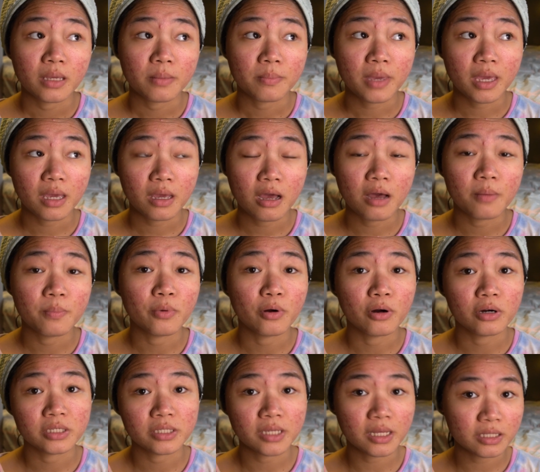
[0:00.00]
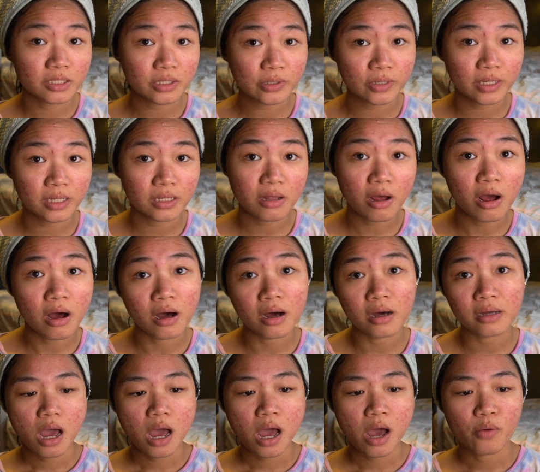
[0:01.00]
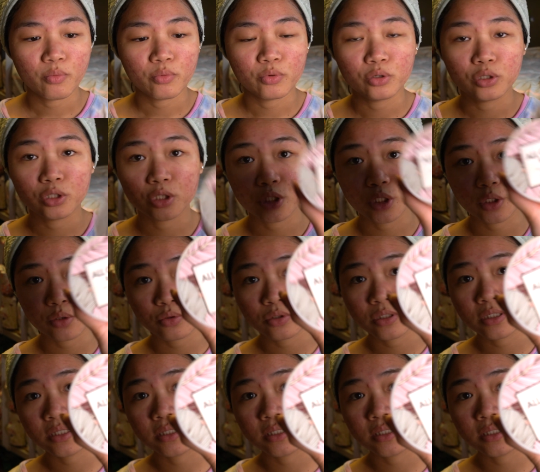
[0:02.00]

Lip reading: makeup or sunscreen on, I would use